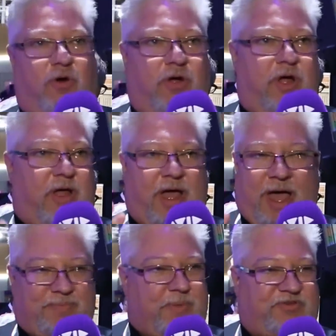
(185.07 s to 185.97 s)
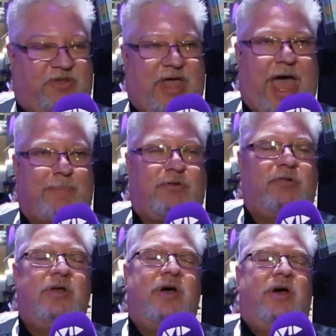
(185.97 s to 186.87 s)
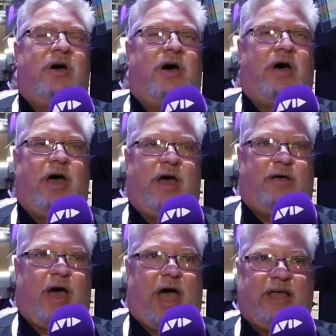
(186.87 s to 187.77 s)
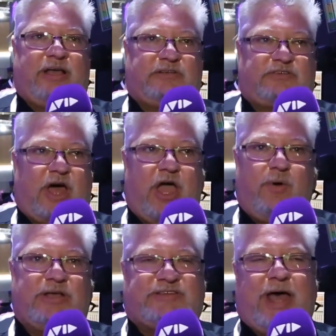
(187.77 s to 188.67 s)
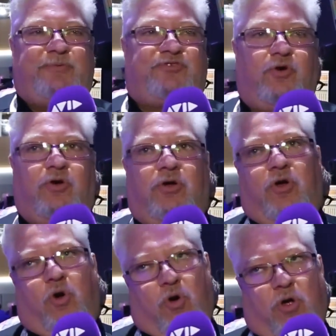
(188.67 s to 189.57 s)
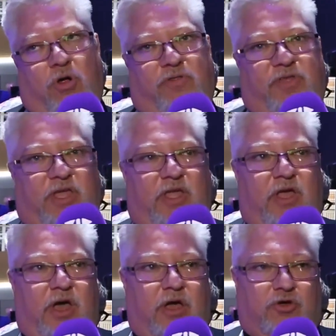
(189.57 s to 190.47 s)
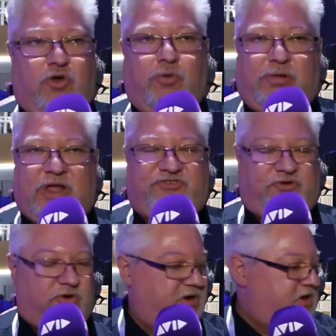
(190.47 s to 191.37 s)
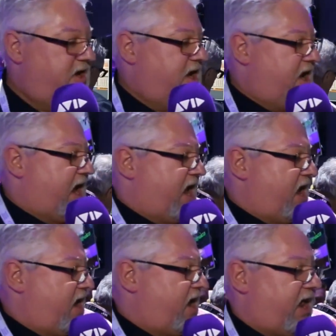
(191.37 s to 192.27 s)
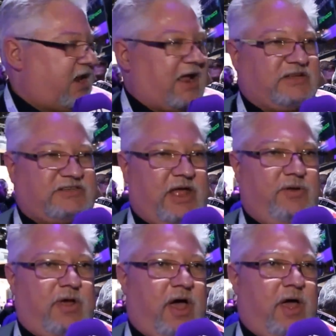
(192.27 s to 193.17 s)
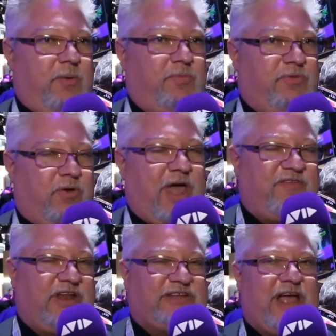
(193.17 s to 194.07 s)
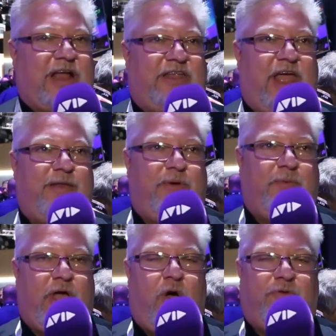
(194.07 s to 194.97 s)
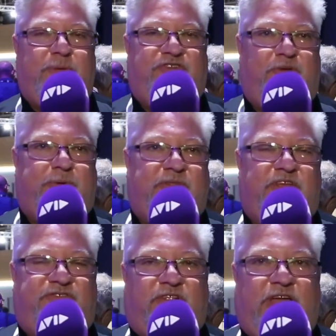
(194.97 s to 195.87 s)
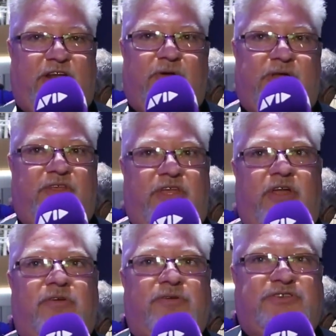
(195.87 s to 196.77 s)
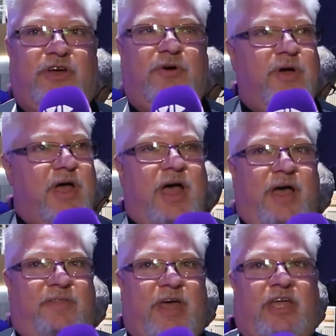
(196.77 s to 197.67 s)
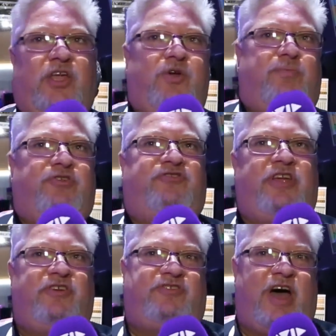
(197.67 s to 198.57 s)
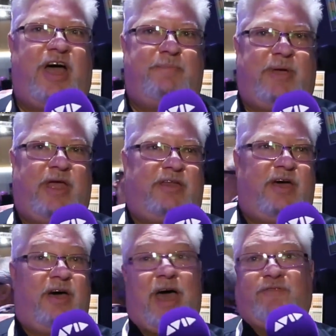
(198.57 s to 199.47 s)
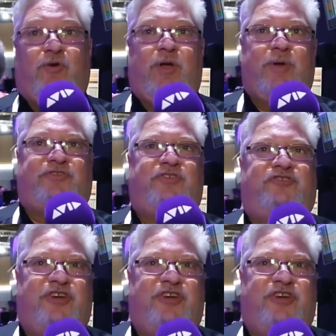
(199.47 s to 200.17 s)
or the Apple iOS App Store, or the Google Play Store. And like I said, don't have an exact date, but we hope to be shipping this later in the year. So thank you, appreciate your time, and have a great rest of the